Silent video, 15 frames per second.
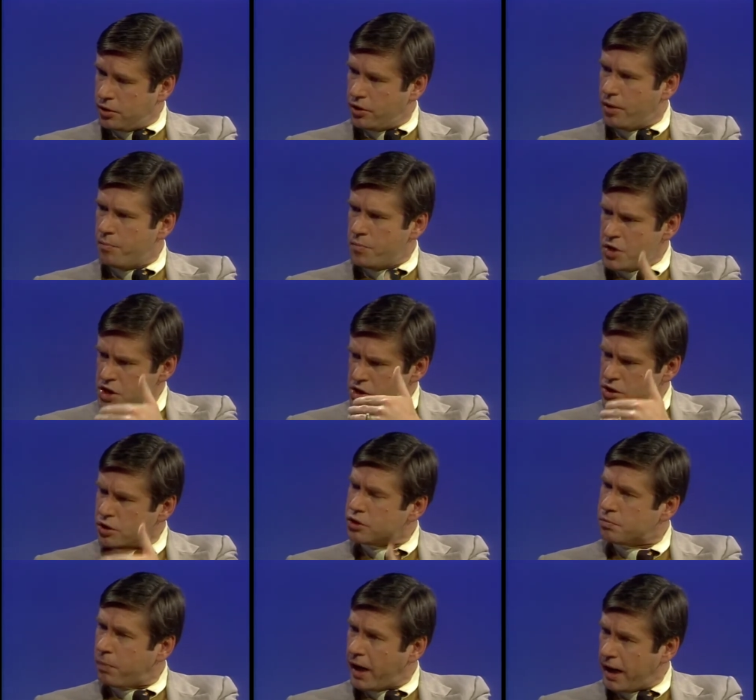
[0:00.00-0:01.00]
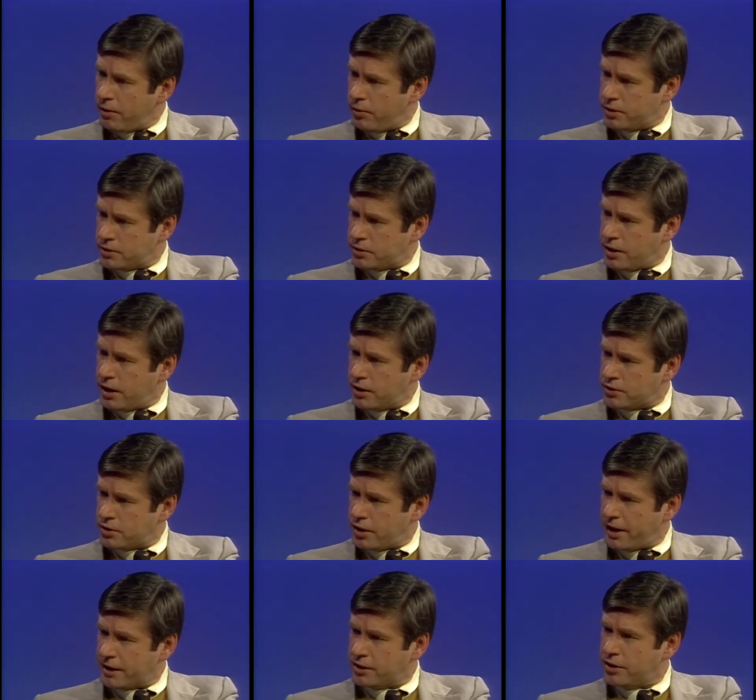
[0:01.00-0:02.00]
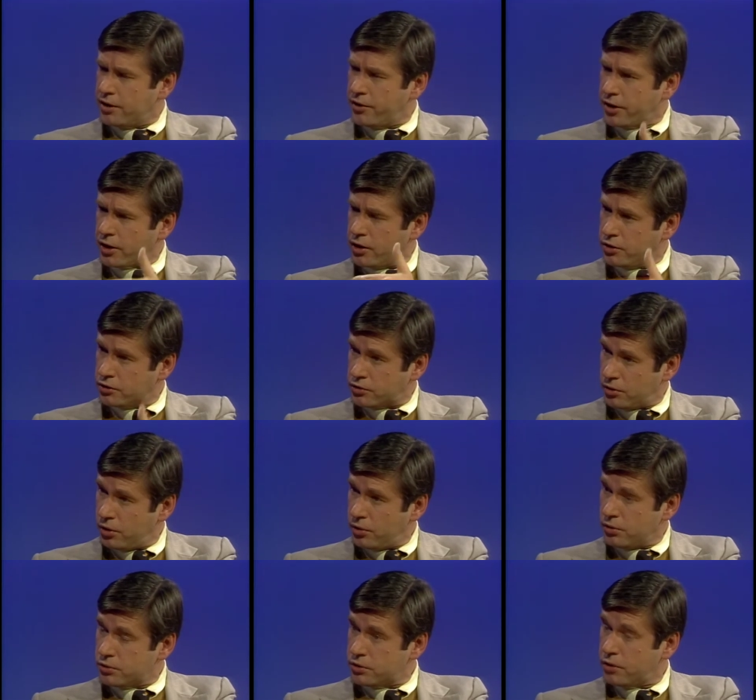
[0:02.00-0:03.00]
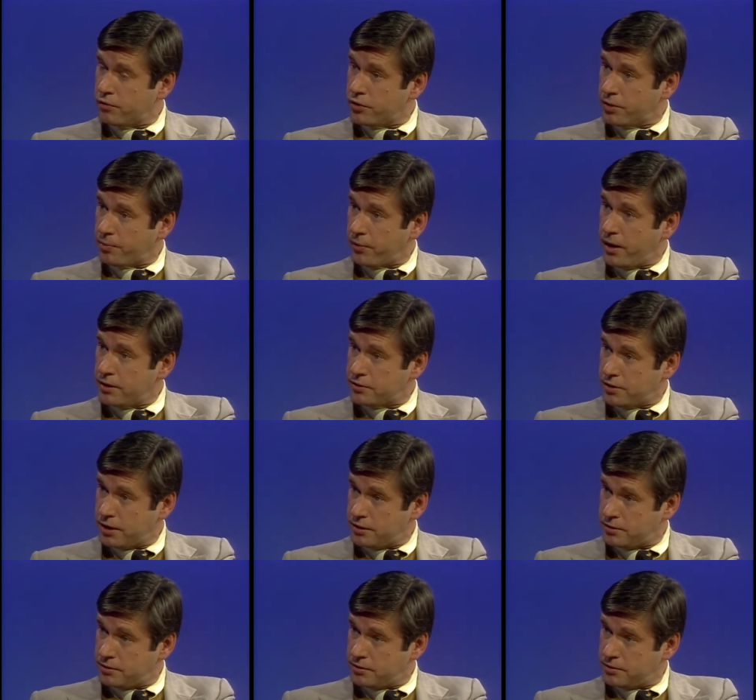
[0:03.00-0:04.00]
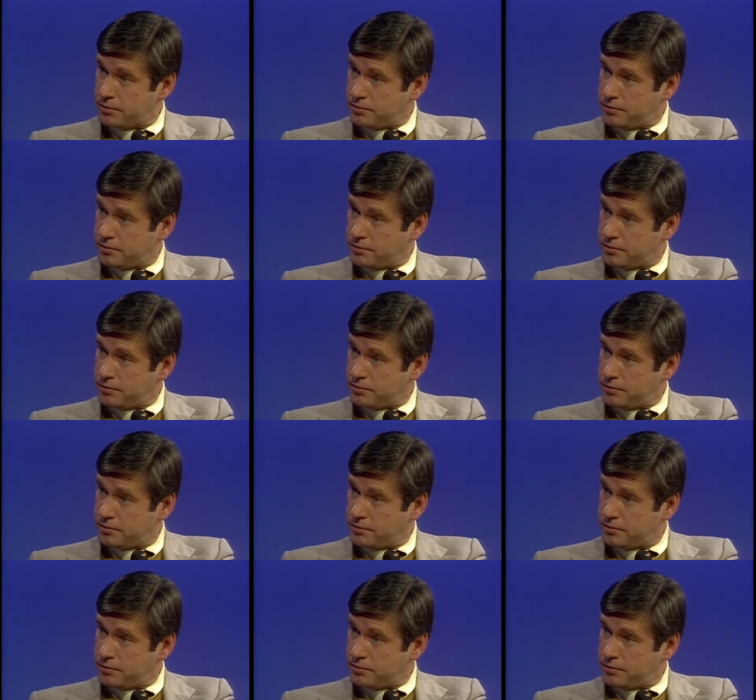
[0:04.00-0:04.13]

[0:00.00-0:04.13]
the means by which they are selected, and the controls over the process